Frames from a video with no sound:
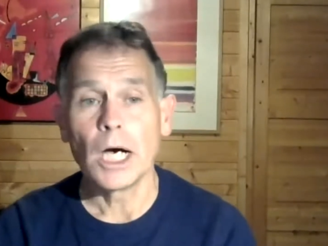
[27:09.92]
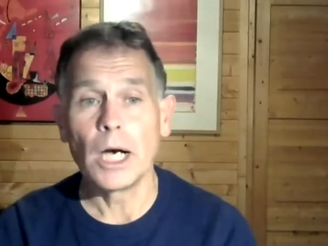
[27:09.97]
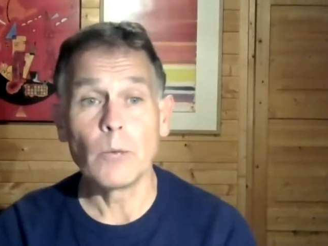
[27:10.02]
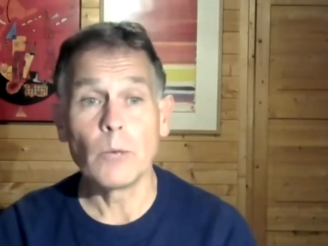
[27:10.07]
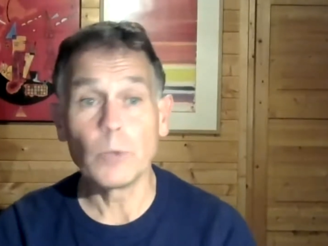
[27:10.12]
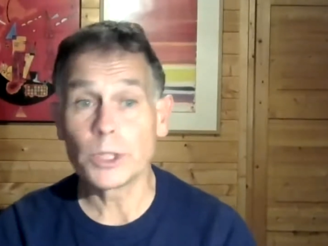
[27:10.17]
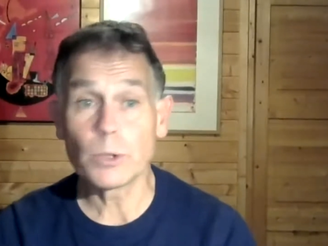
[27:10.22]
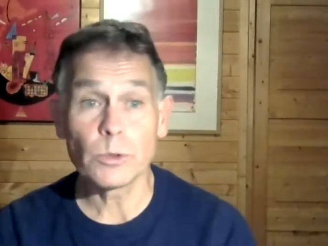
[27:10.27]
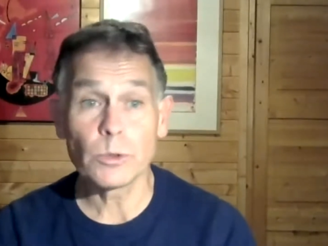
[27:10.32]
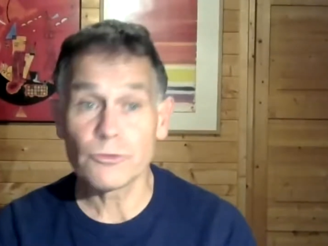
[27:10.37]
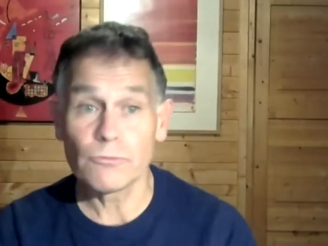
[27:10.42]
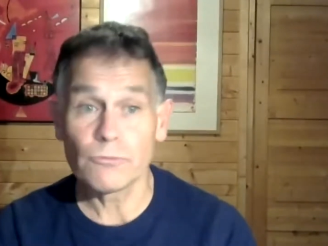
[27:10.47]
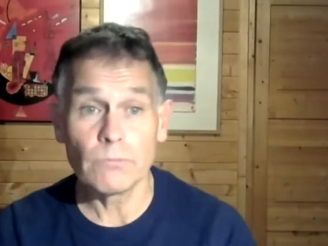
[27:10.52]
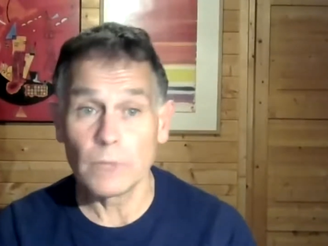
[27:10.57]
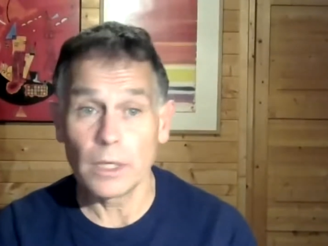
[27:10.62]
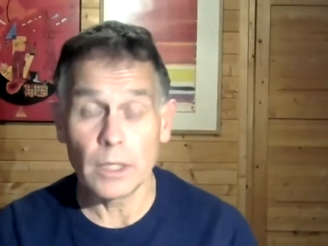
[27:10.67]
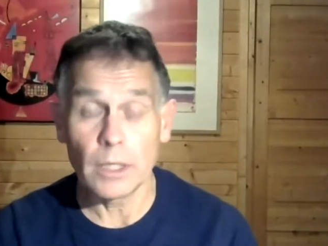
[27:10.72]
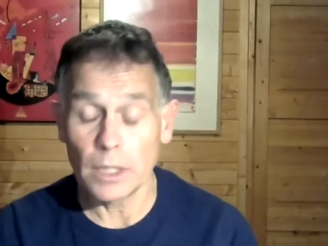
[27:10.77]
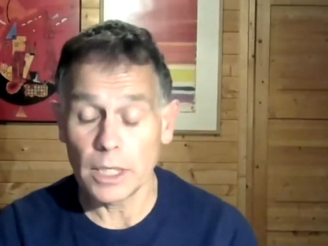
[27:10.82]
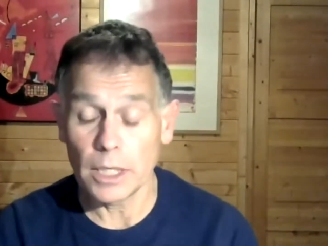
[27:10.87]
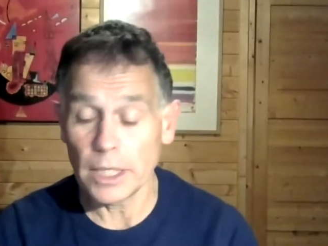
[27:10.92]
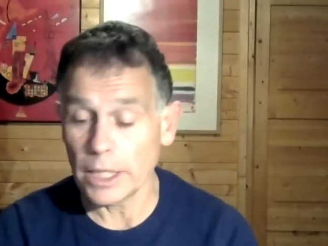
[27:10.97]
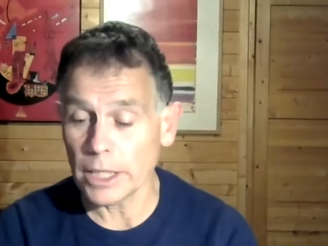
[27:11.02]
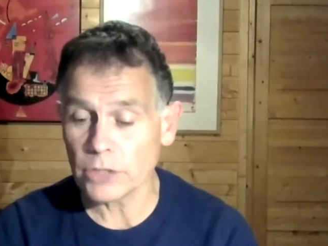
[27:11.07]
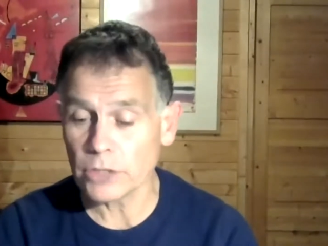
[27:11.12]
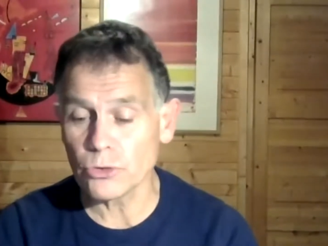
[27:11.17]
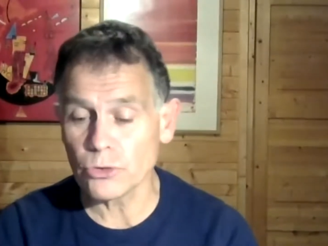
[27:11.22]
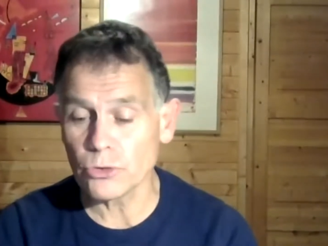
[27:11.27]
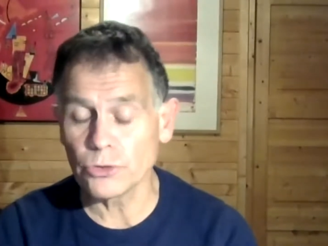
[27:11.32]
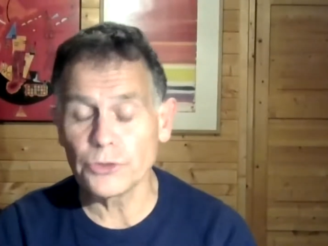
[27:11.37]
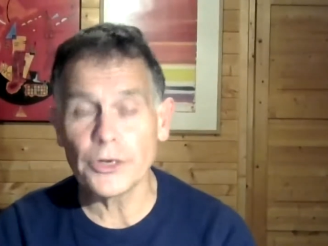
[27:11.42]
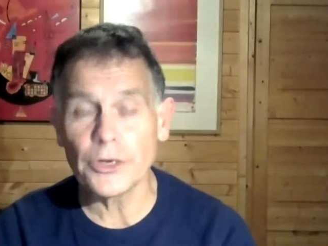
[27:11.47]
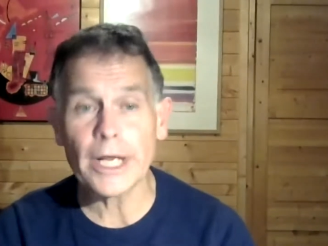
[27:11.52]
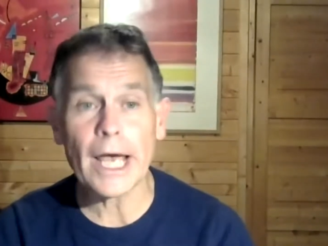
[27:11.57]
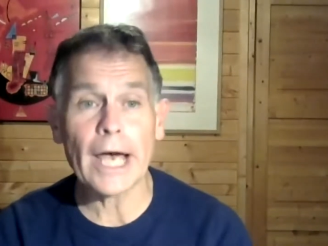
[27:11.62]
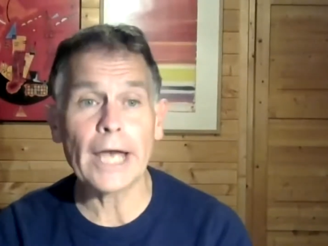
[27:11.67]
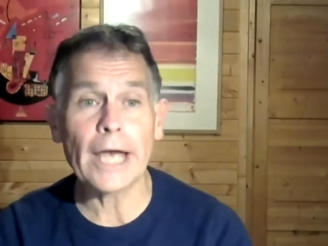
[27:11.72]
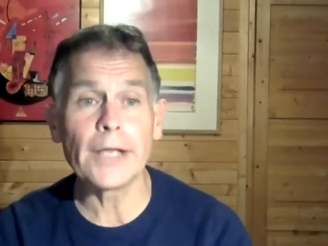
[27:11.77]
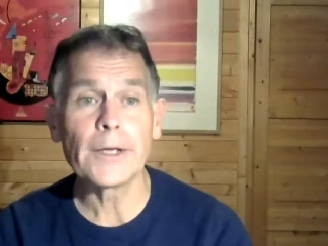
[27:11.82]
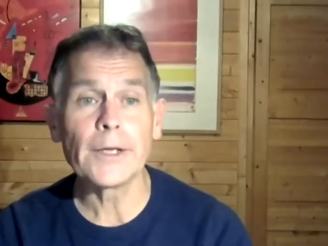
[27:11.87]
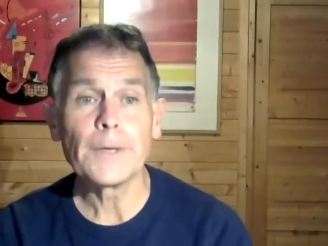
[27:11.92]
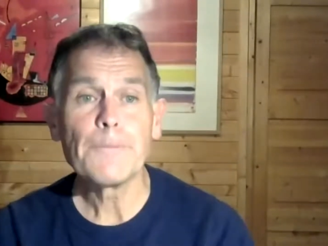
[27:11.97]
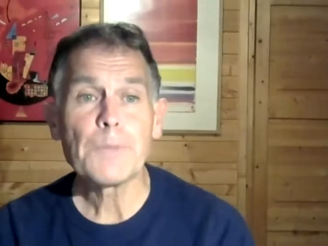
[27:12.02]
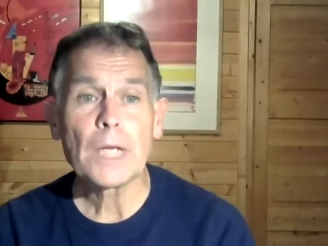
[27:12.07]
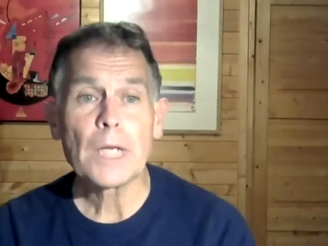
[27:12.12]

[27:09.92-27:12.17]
which was extraordinary. And